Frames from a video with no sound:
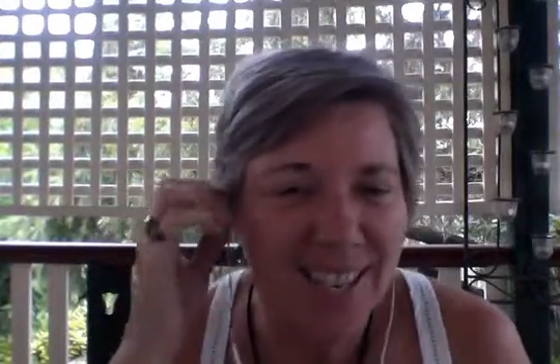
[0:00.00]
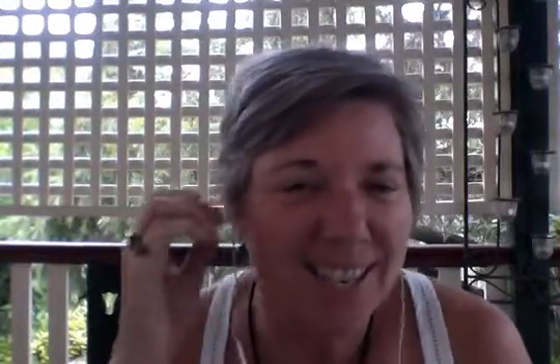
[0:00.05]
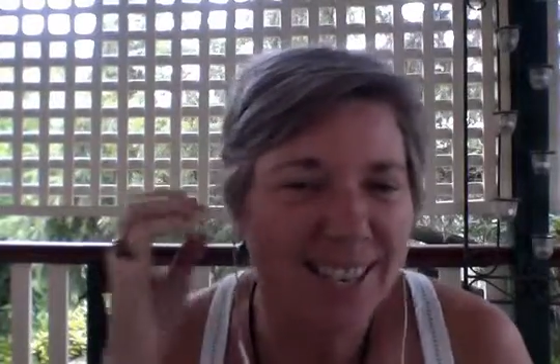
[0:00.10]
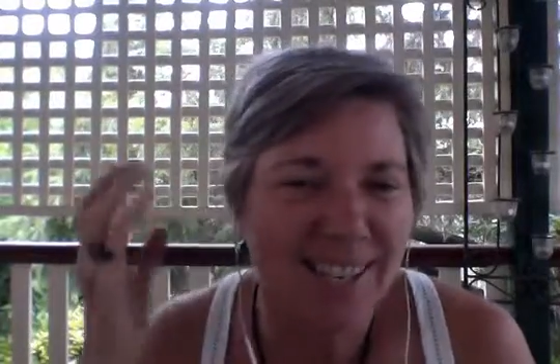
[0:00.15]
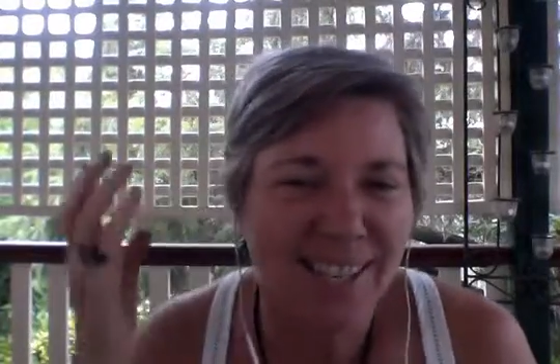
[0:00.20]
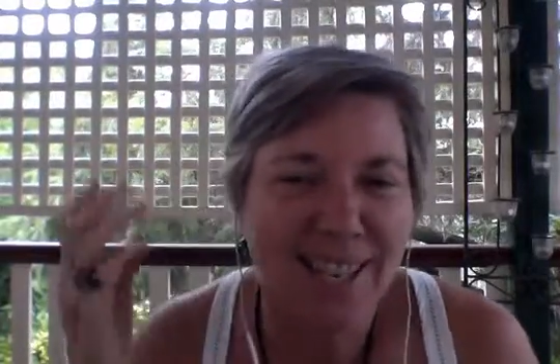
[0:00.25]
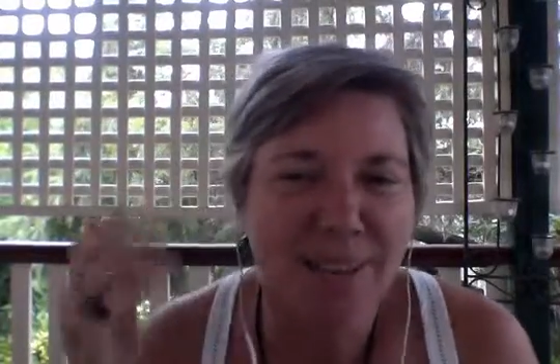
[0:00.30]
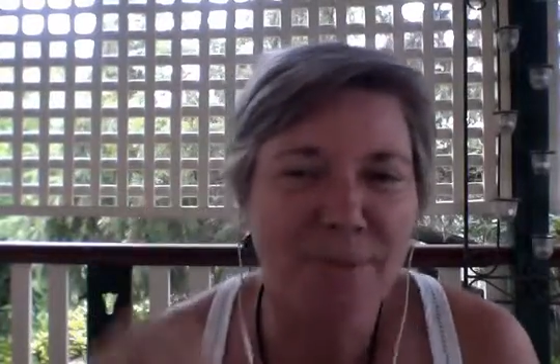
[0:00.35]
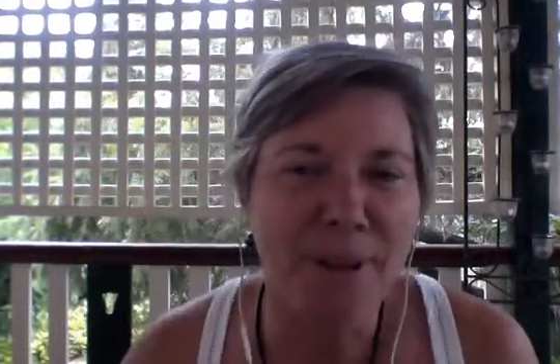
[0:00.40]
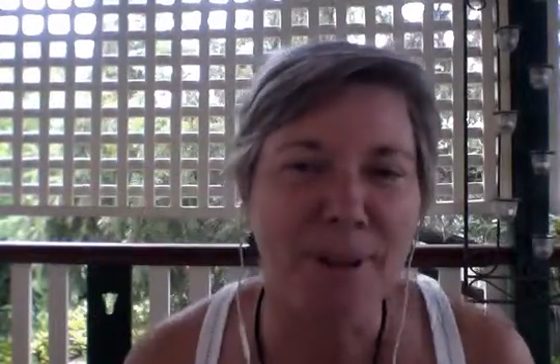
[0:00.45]

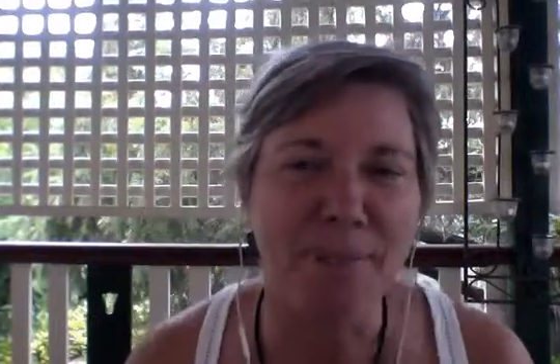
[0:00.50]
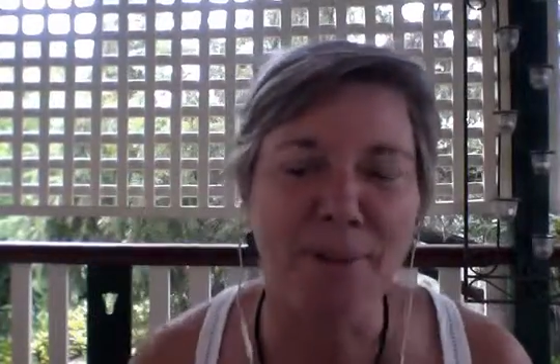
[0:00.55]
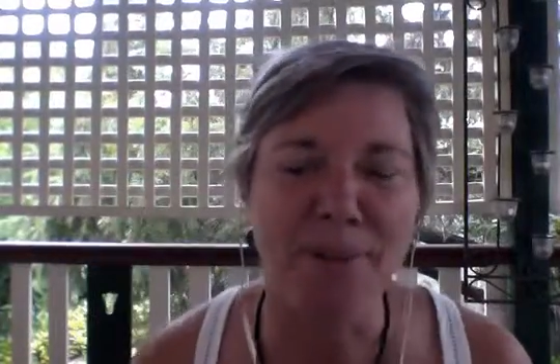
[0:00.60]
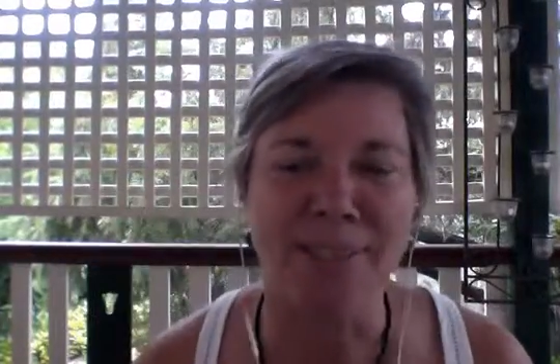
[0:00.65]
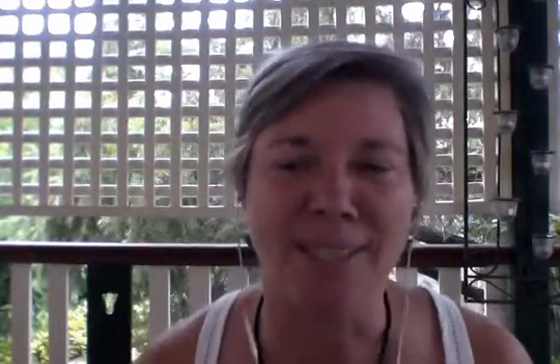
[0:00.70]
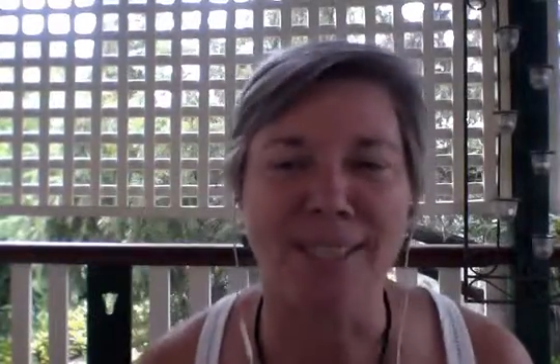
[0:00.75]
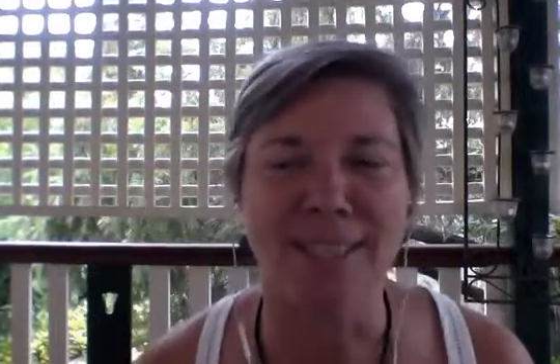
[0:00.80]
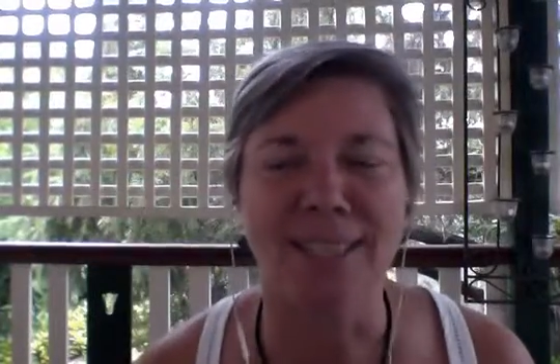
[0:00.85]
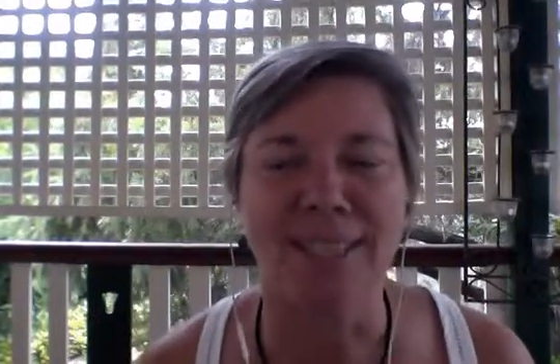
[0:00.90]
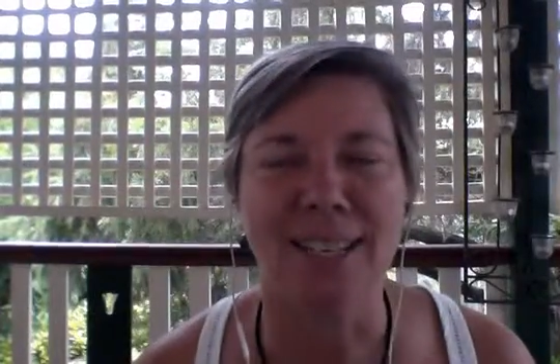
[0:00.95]
Stuff
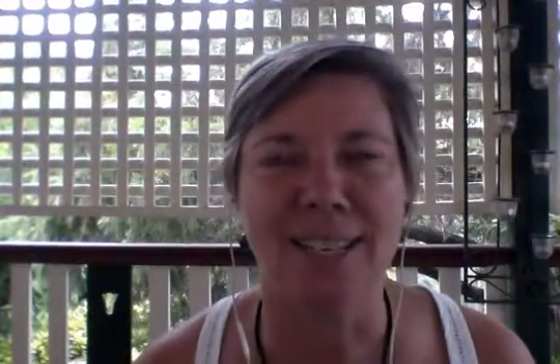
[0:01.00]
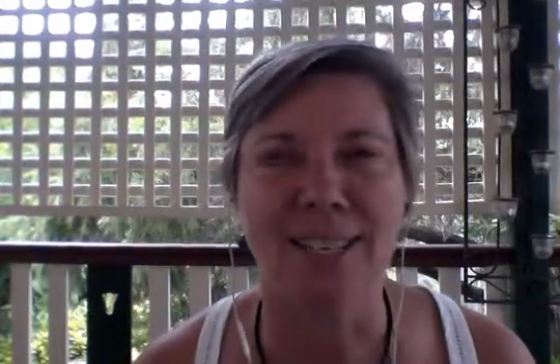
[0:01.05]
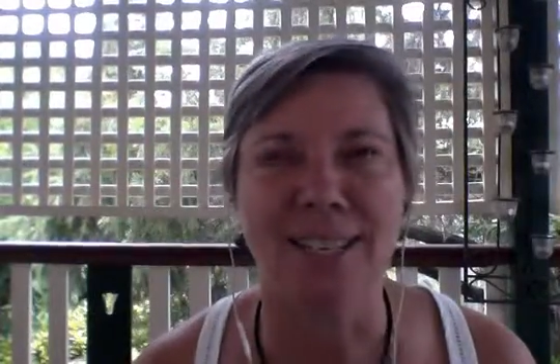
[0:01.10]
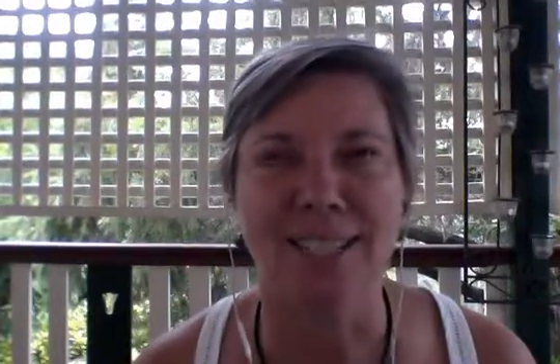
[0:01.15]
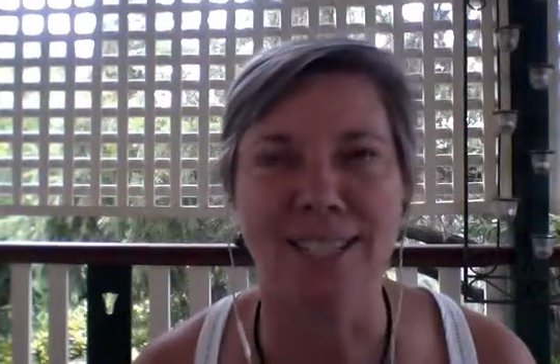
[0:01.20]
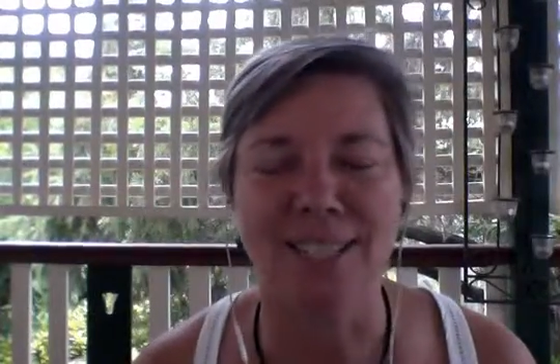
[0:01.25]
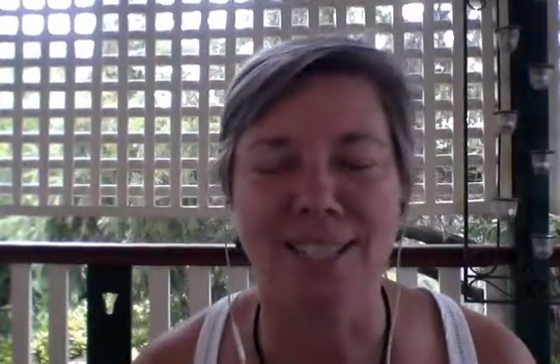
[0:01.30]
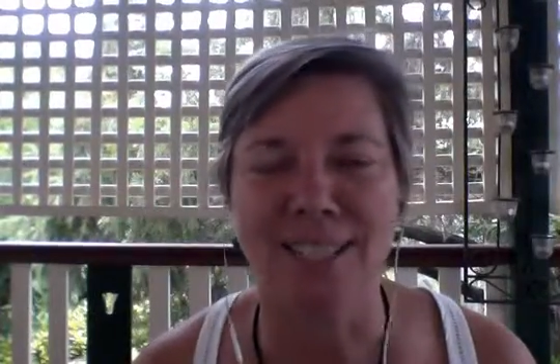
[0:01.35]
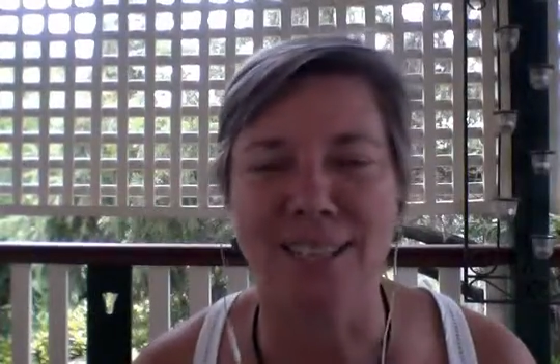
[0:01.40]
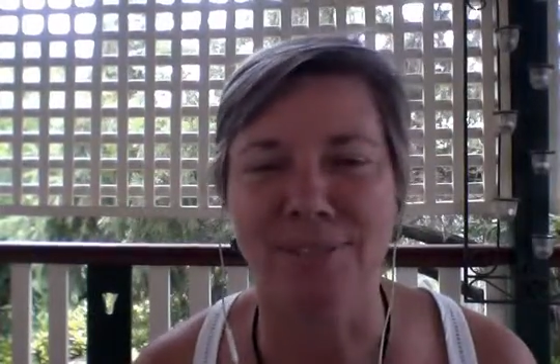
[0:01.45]
happened and I
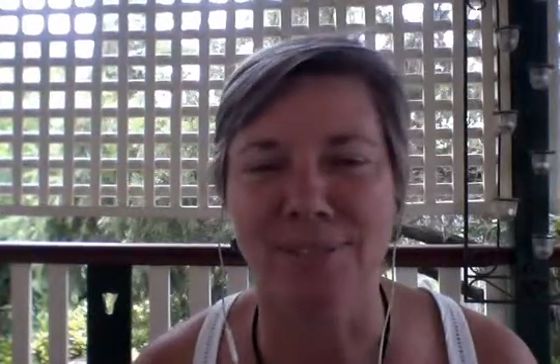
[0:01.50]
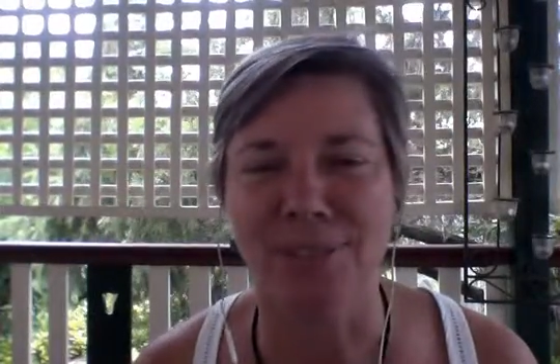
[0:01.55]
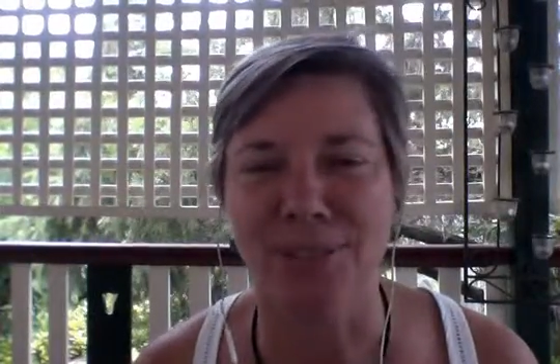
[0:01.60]
just never